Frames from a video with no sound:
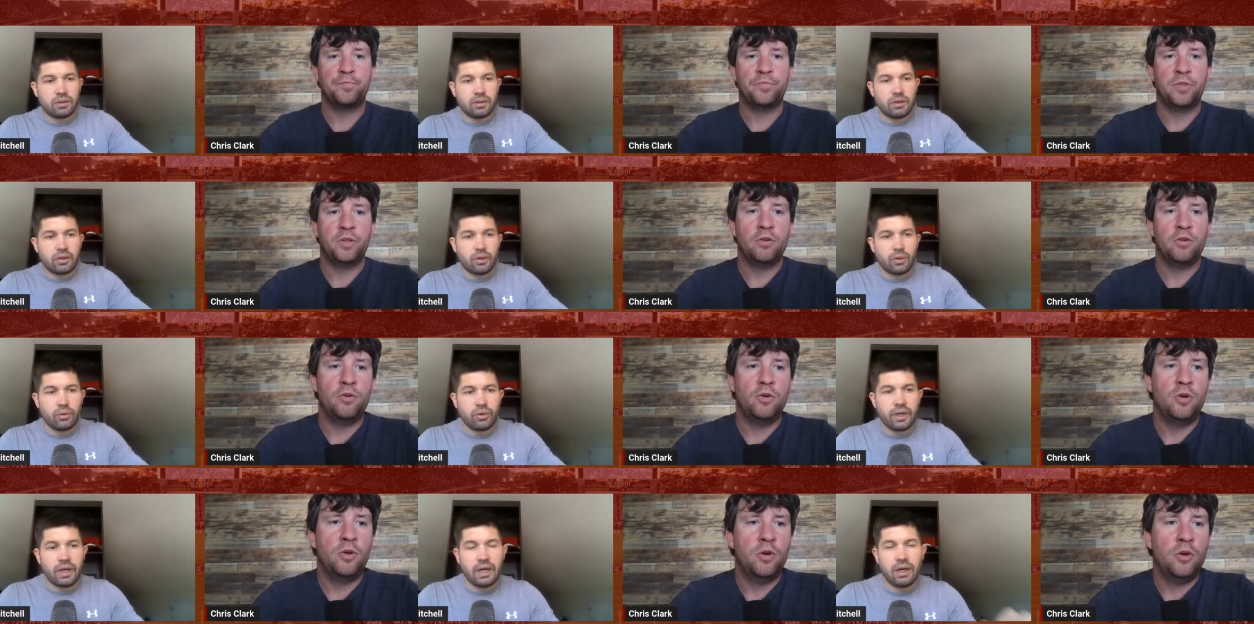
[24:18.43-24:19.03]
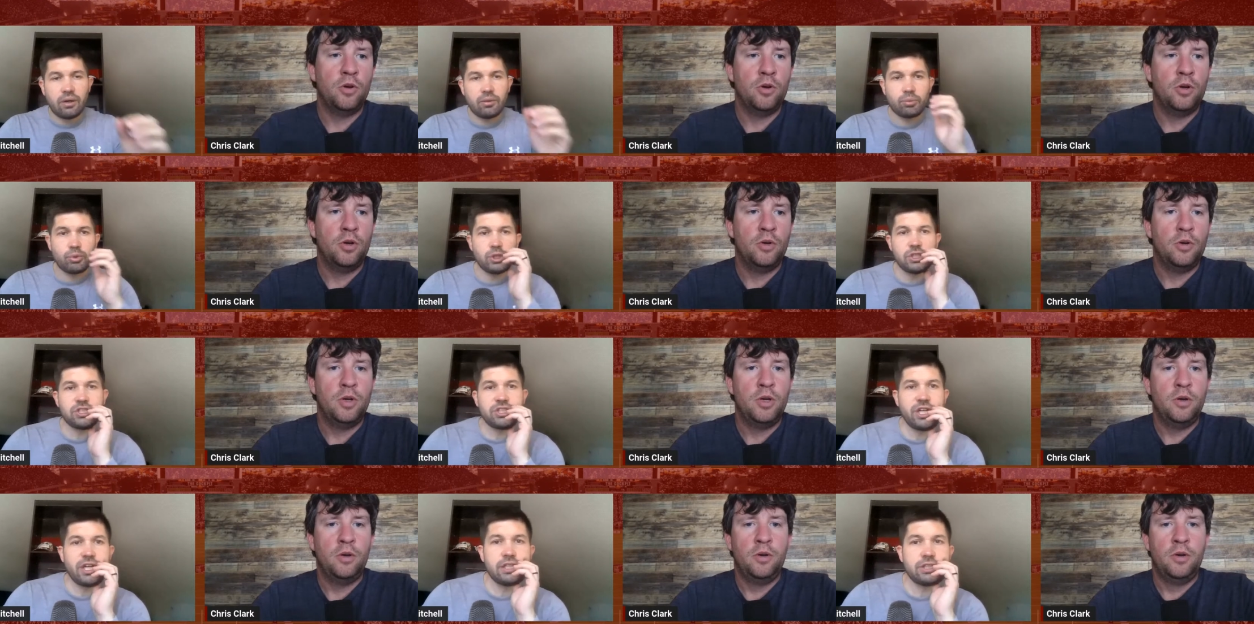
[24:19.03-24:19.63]
Speaker 1: No
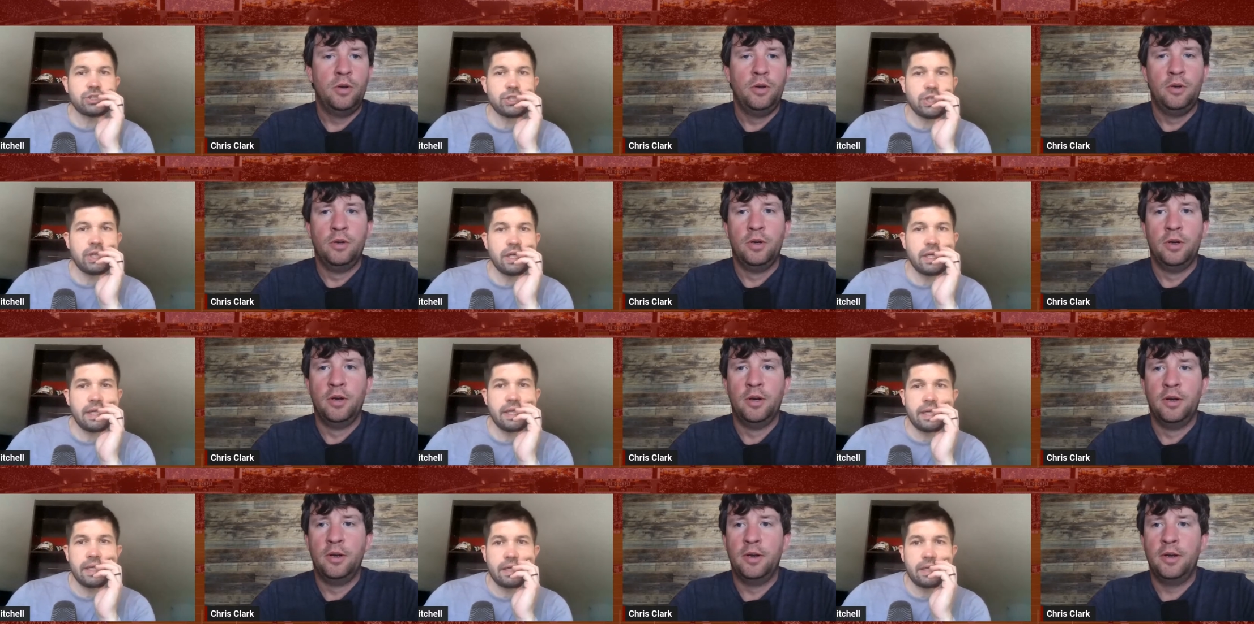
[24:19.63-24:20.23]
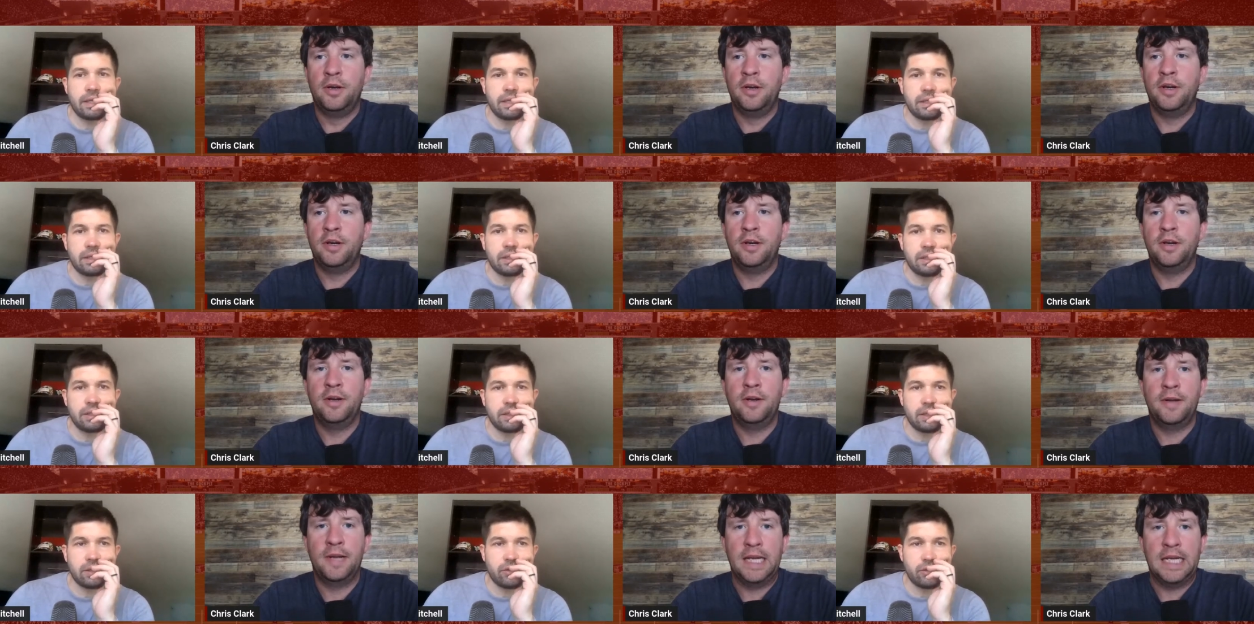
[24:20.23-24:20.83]
doubt. Appreciate Trey,
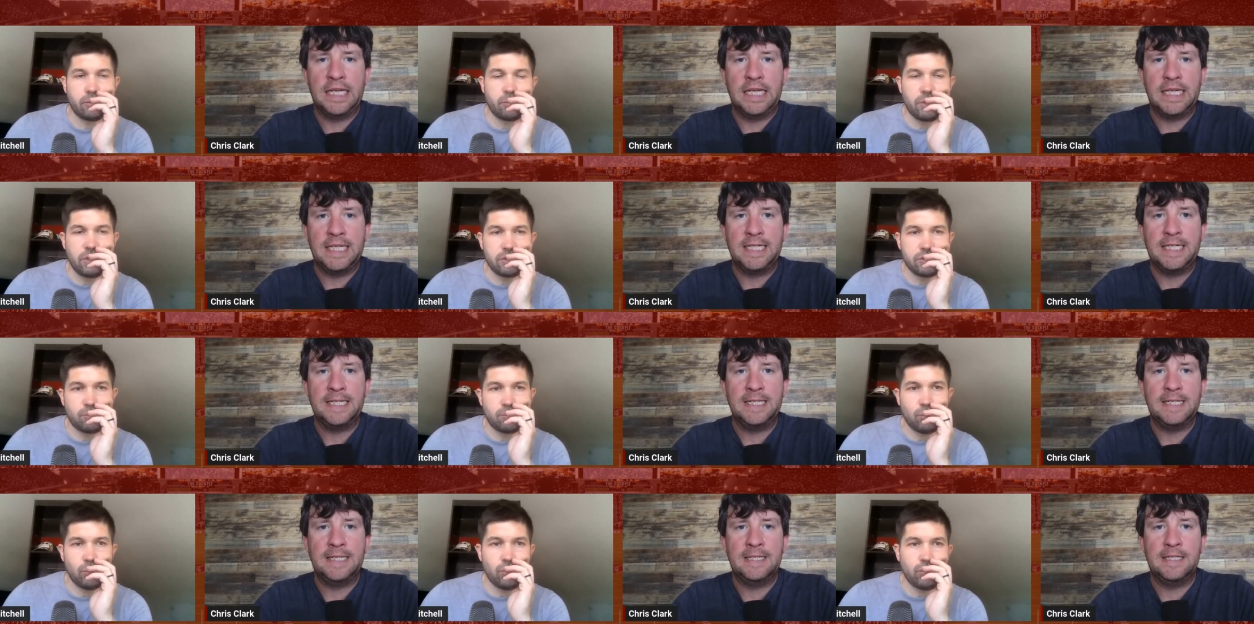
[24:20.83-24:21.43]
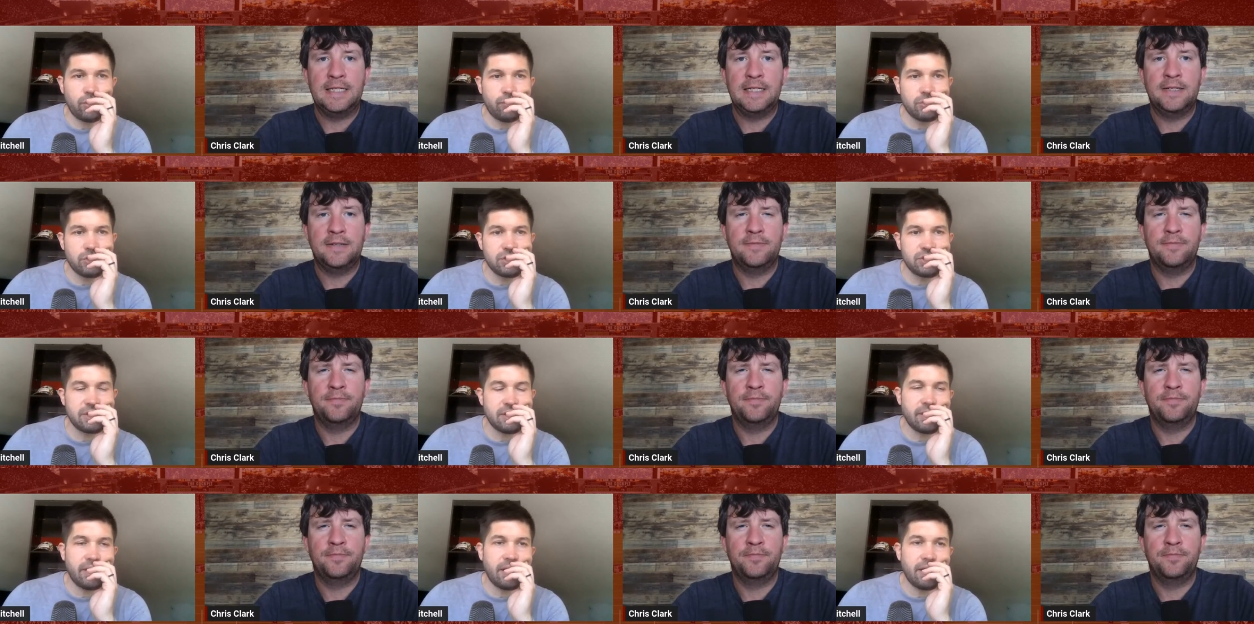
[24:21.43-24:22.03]
uh, not only being a
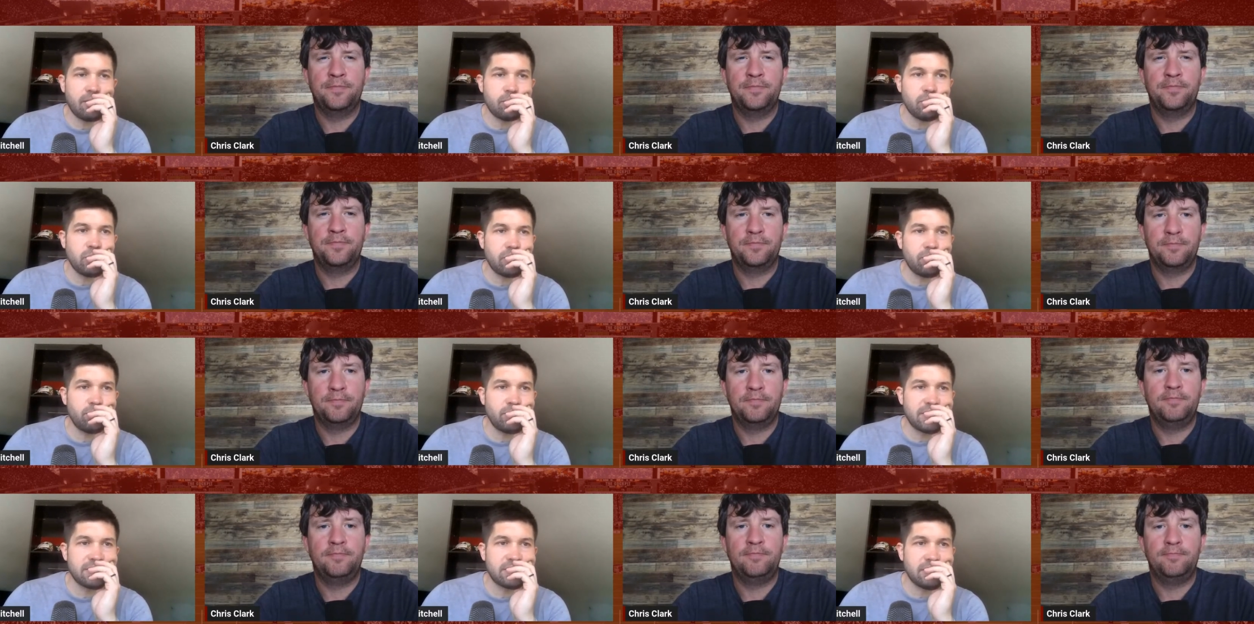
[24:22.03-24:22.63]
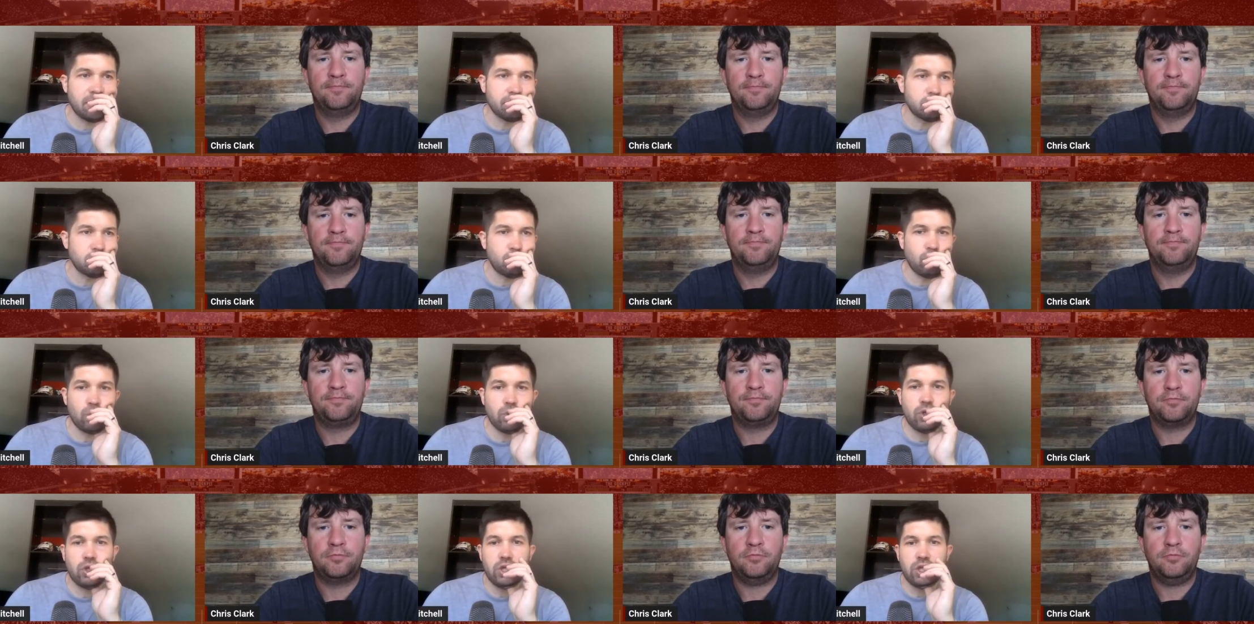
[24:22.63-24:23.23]
supporter of GC Live, but a big
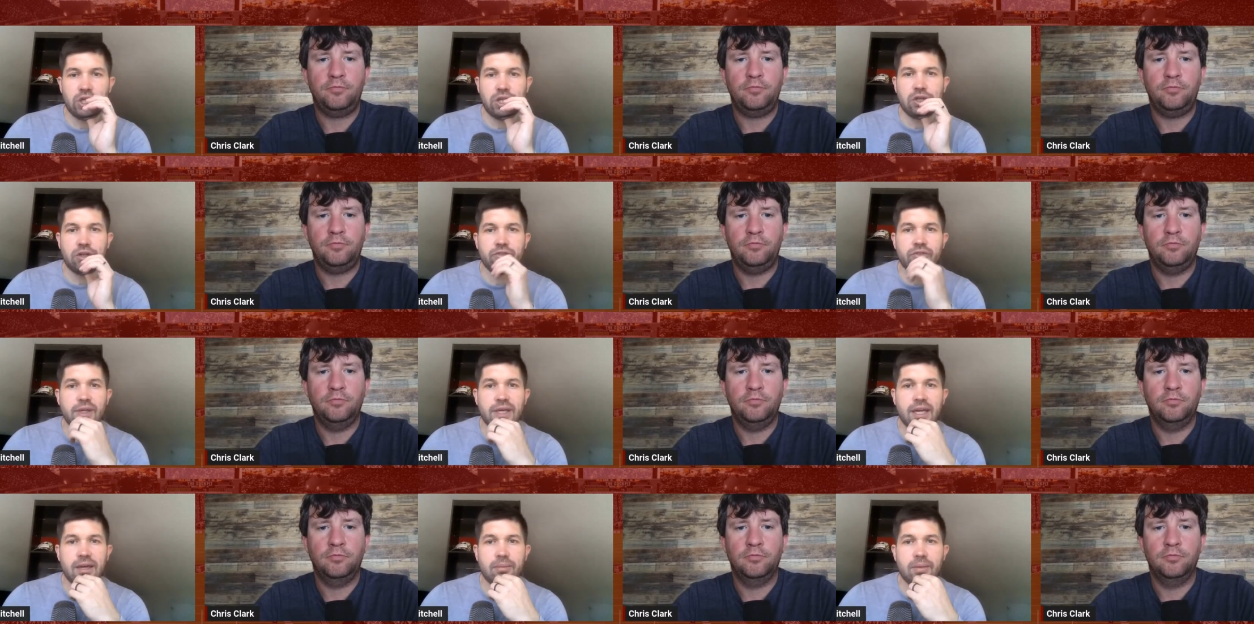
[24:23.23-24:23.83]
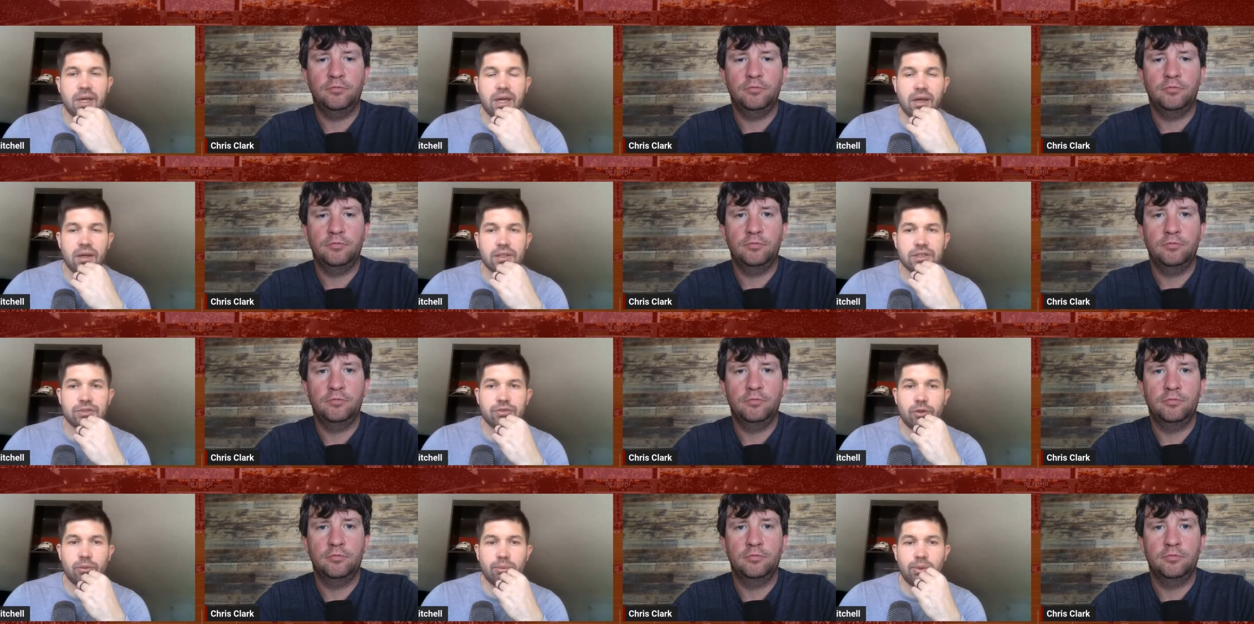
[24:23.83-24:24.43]
time supporter of
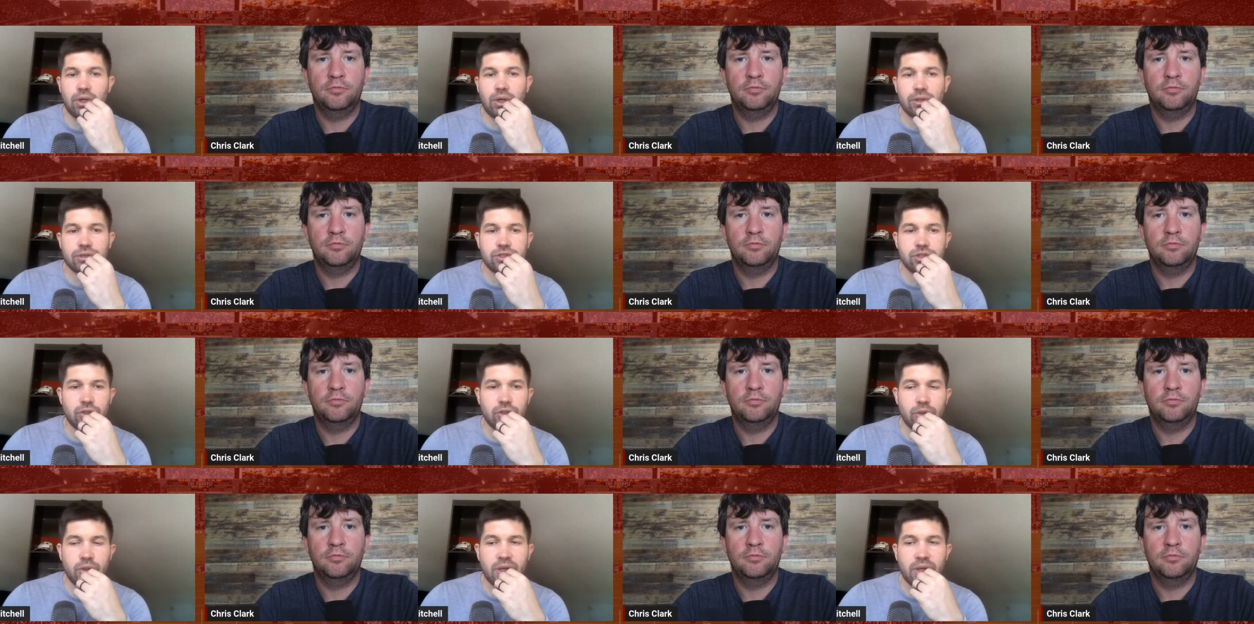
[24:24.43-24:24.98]
Gamecocks football.